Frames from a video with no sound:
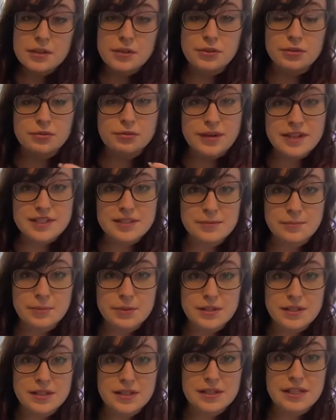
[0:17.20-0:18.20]
The
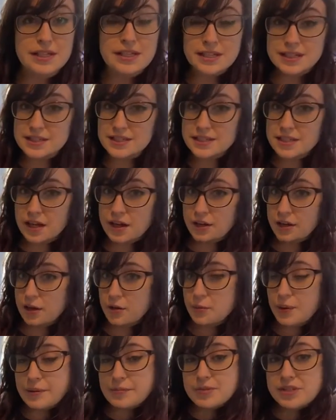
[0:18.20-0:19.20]
recipe is on our
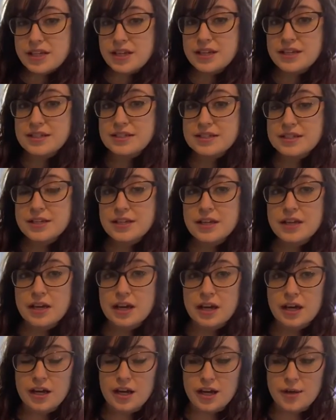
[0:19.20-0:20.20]
website.
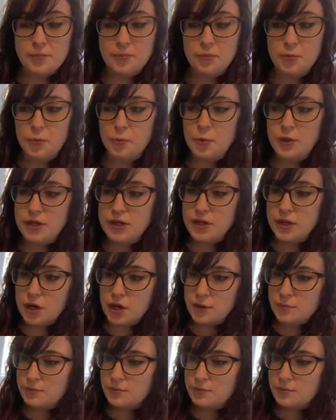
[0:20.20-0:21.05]
We are